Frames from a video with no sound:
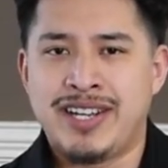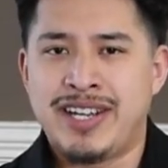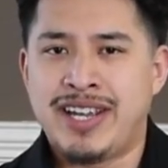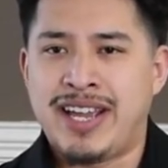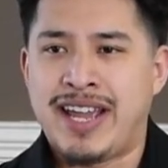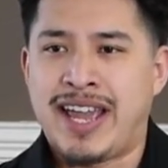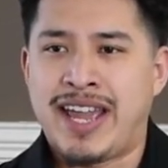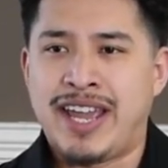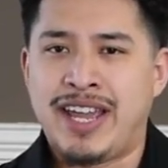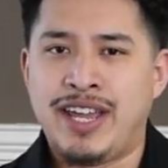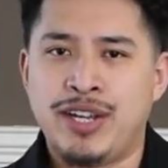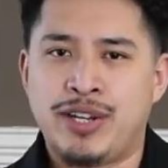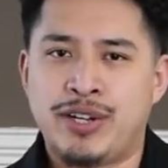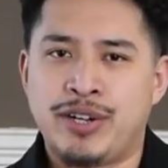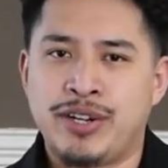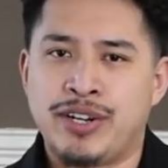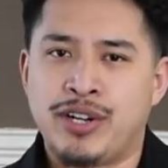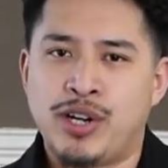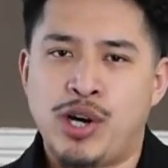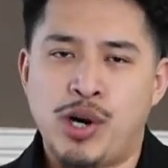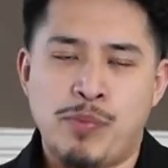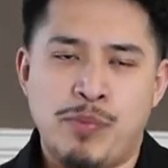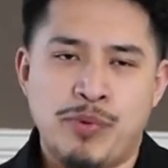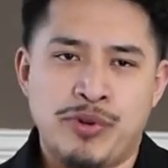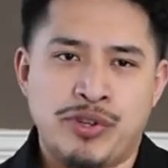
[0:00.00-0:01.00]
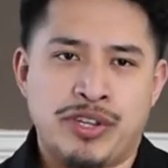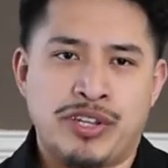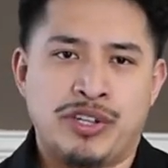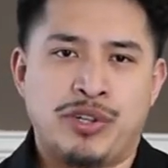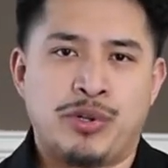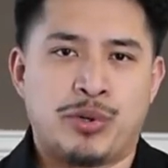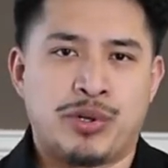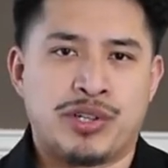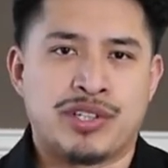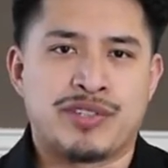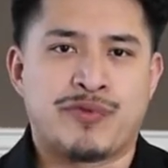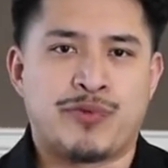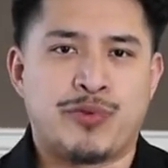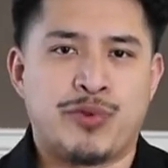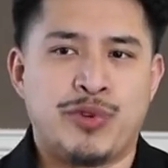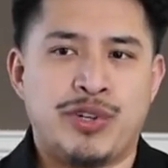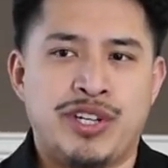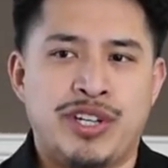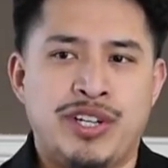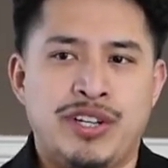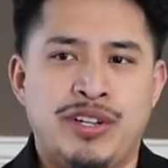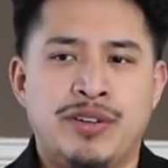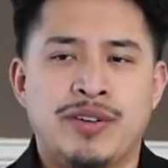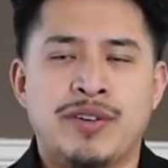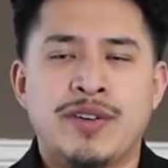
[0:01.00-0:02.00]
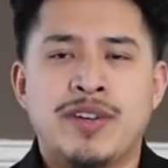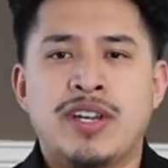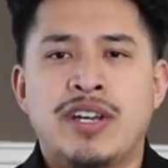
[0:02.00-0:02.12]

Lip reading: and he could have opened the doors for you